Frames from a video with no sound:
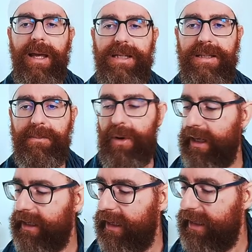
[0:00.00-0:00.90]

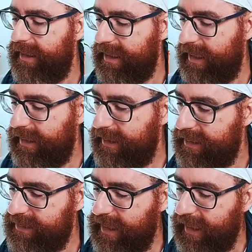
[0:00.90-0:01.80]
symbolically,
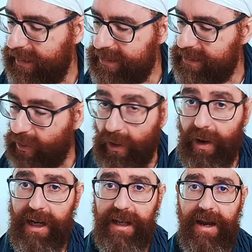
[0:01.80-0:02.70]
the snake is
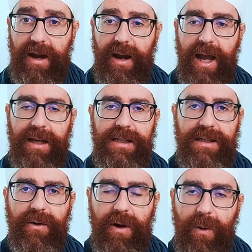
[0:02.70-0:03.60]
coiled there, and it's
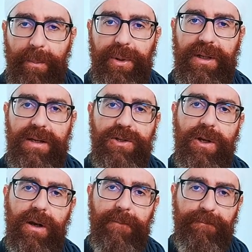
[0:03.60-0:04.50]
our own
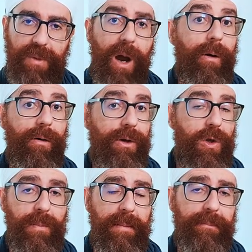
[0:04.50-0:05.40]
potential, our own
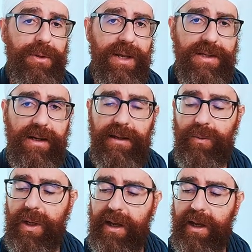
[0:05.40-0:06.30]
human potential that
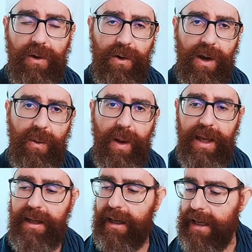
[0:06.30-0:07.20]
we can all
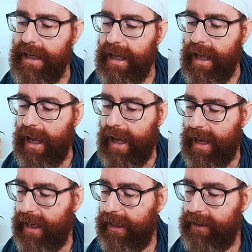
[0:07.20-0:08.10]
awake.
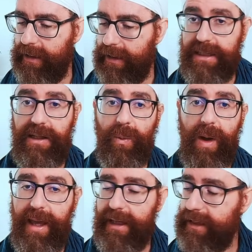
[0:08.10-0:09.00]
And as it
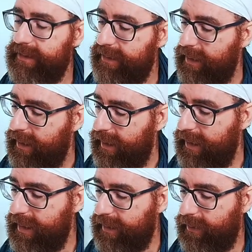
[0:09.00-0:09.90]
awakes,
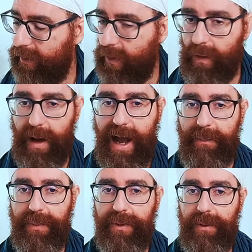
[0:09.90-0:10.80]
it can go
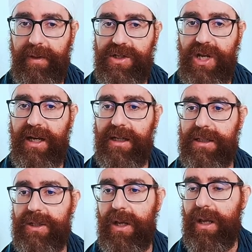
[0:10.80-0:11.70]
up through the
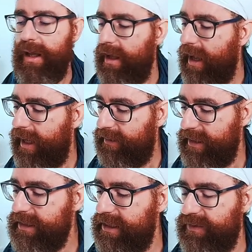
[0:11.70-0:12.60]
channels. And
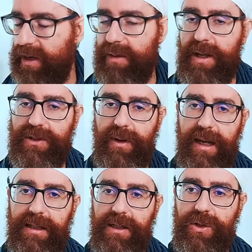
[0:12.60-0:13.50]
this is very much
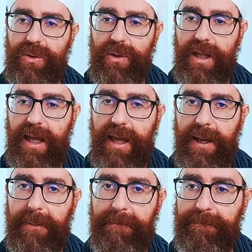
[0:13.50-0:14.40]
related to
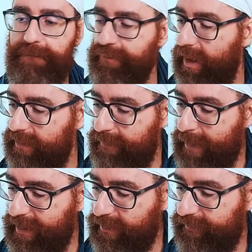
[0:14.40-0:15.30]
the
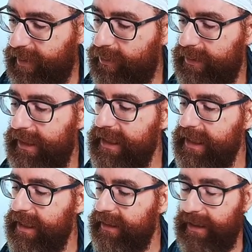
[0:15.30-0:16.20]
path of the
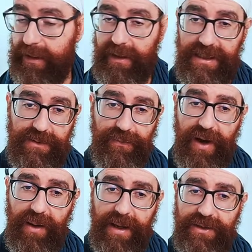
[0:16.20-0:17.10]
Kundalini. It's
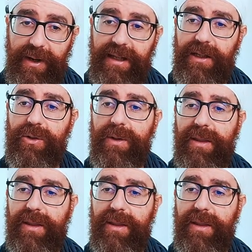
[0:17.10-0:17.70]
very much related to the